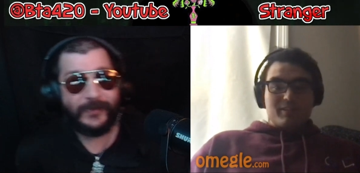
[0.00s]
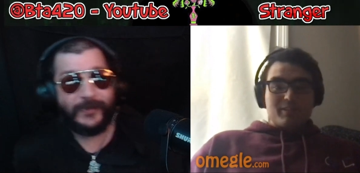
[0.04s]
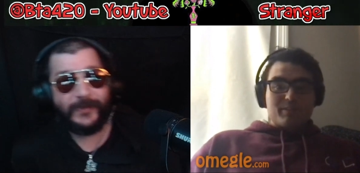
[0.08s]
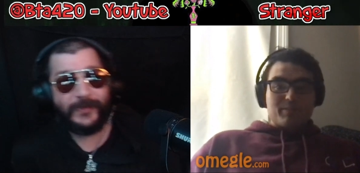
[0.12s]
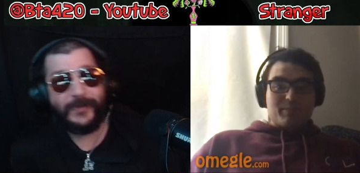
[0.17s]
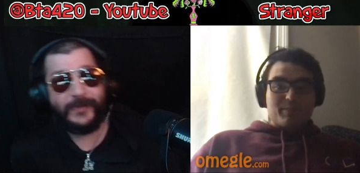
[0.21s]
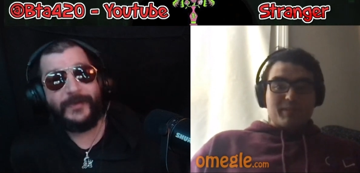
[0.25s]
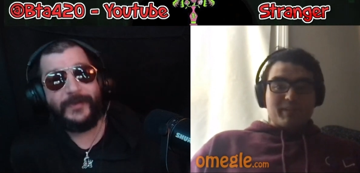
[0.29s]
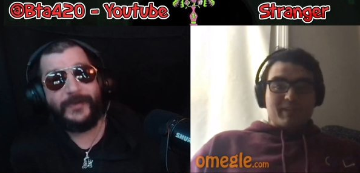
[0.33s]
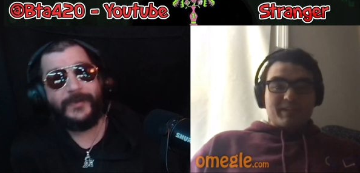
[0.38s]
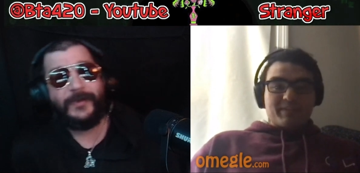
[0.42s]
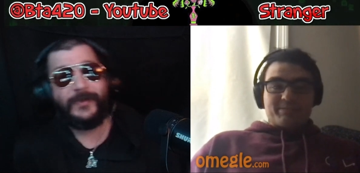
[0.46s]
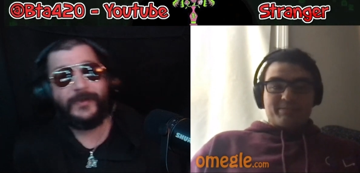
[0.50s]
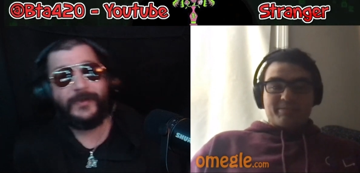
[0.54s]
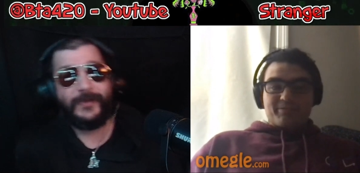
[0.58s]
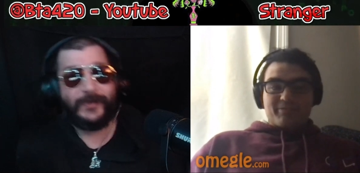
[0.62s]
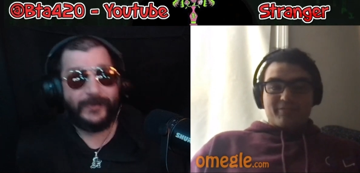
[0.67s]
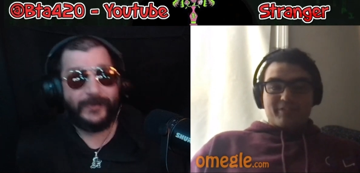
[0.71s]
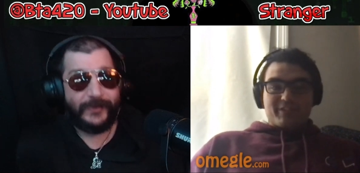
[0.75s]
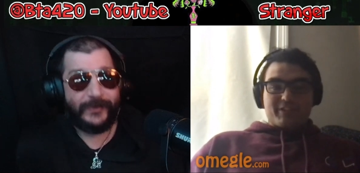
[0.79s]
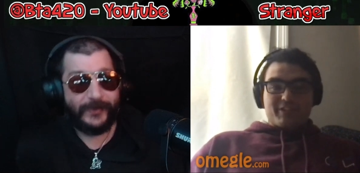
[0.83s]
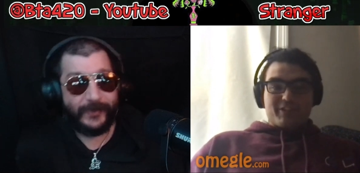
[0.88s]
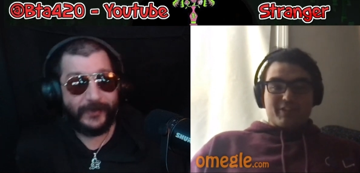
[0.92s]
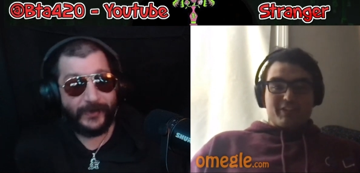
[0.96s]
Speaker 1: My name's
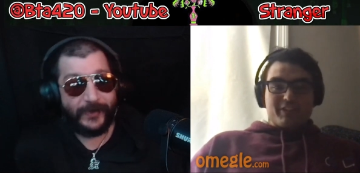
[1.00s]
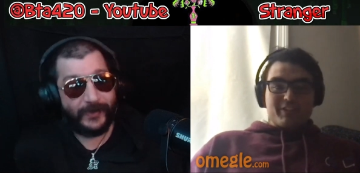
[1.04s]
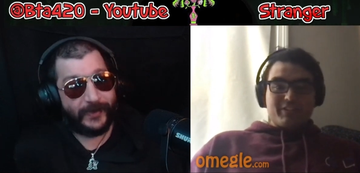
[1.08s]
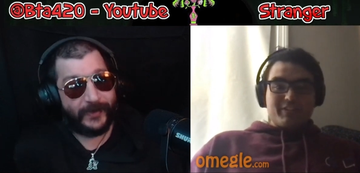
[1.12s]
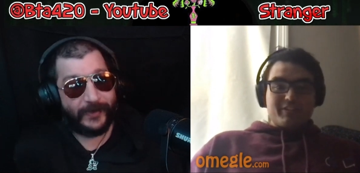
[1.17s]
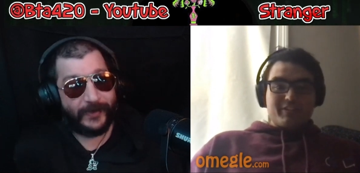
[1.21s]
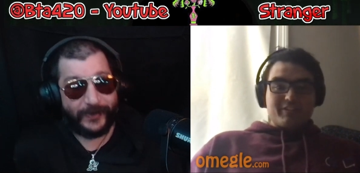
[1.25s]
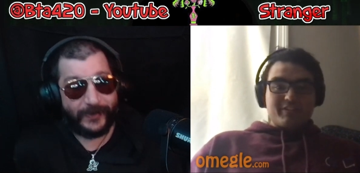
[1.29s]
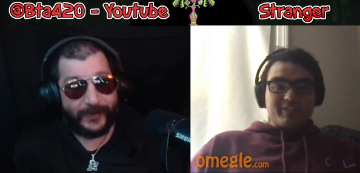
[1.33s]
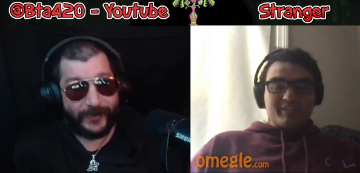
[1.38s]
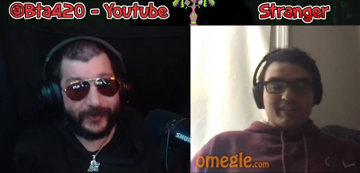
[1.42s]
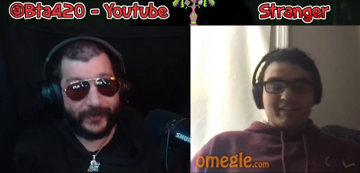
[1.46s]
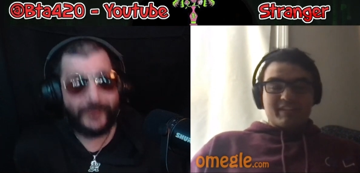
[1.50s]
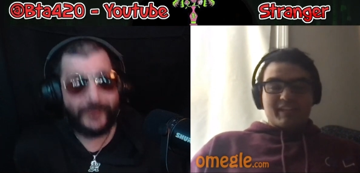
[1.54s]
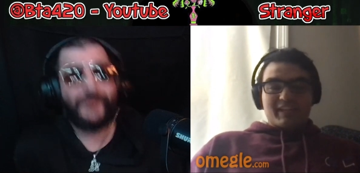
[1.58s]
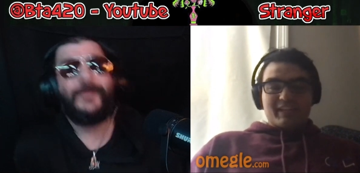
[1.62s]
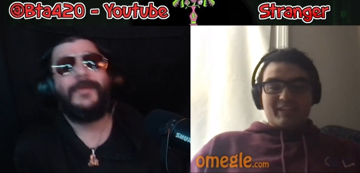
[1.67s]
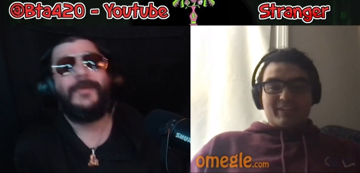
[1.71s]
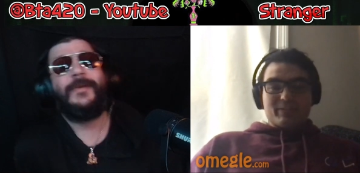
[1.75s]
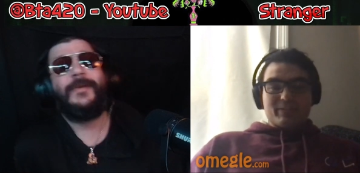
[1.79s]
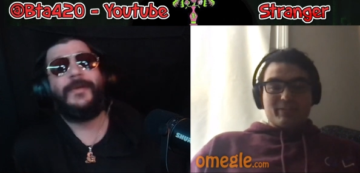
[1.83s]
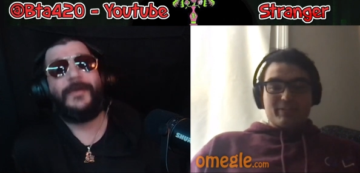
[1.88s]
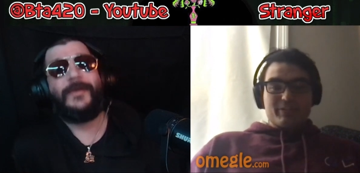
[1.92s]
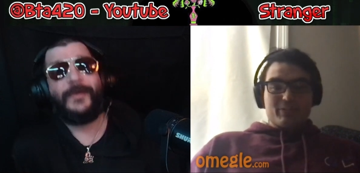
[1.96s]
Richard, and I
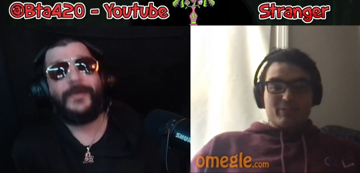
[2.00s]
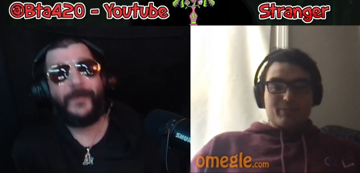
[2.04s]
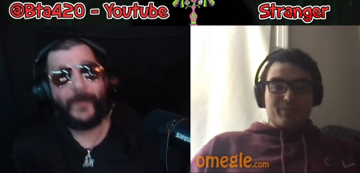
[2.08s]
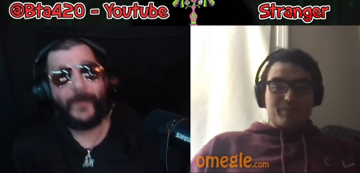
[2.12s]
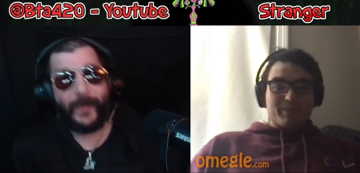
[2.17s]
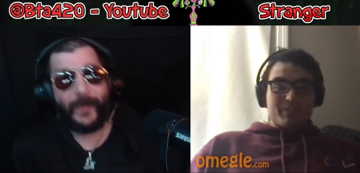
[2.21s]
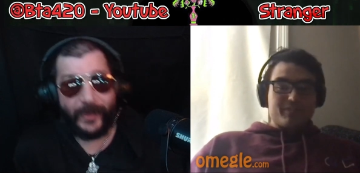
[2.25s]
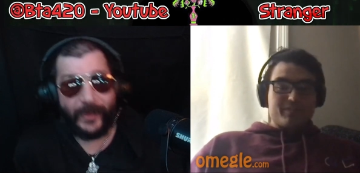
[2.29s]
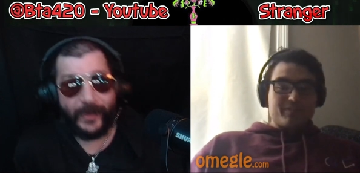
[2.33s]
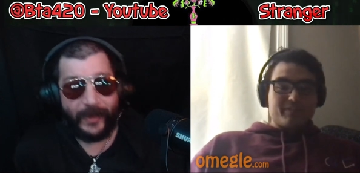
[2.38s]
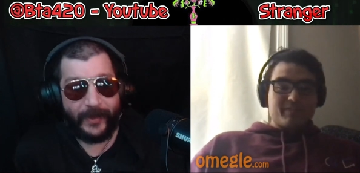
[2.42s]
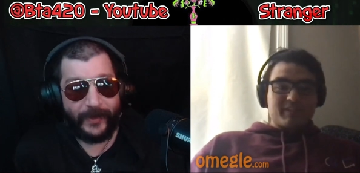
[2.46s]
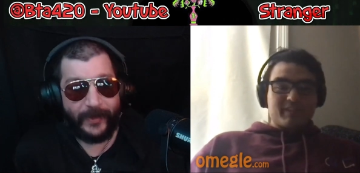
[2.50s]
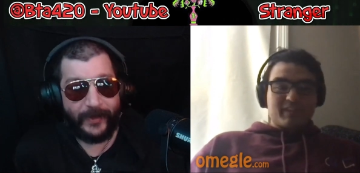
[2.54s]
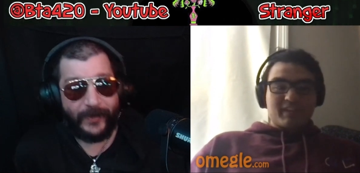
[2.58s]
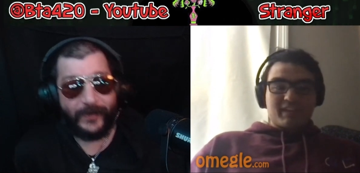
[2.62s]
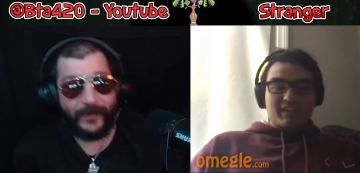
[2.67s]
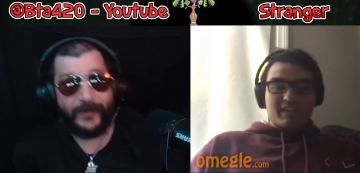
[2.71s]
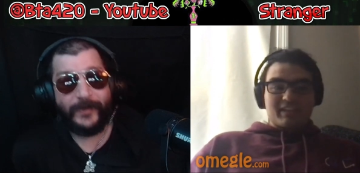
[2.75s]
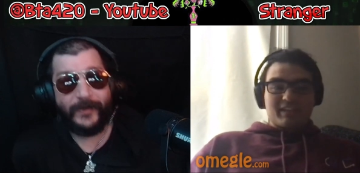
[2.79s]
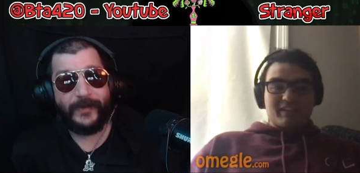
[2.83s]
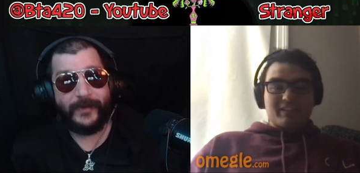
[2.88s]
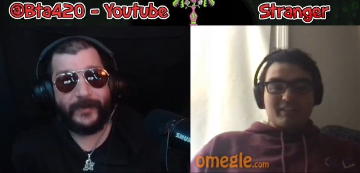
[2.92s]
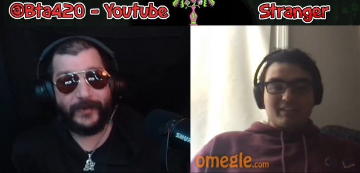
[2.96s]
do a little bit of
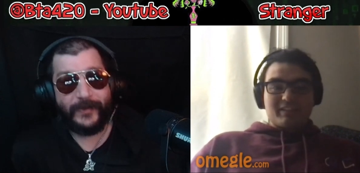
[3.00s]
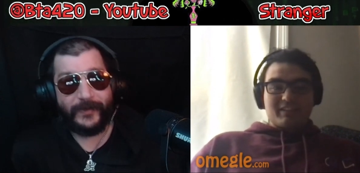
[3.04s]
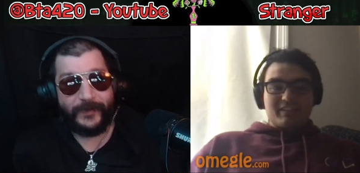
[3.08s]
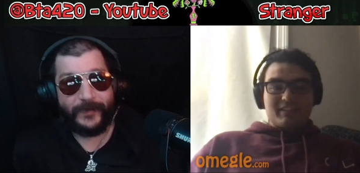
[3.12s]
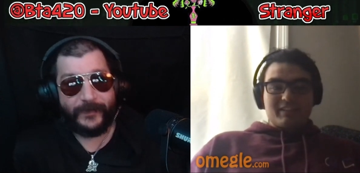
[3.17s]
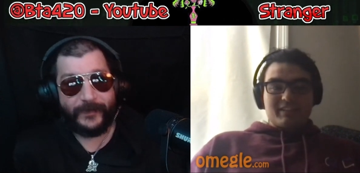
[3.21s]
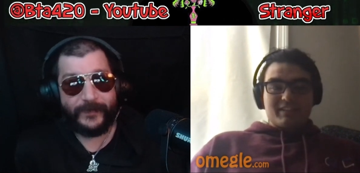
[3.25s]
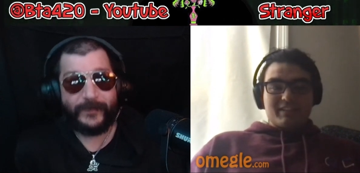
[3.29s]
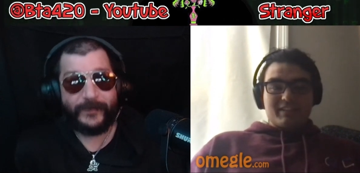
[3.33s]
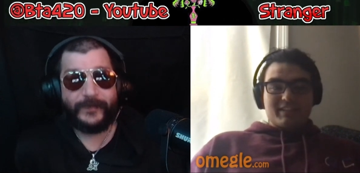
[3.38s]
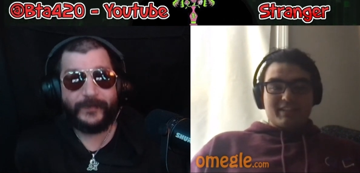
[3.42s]
uh, it's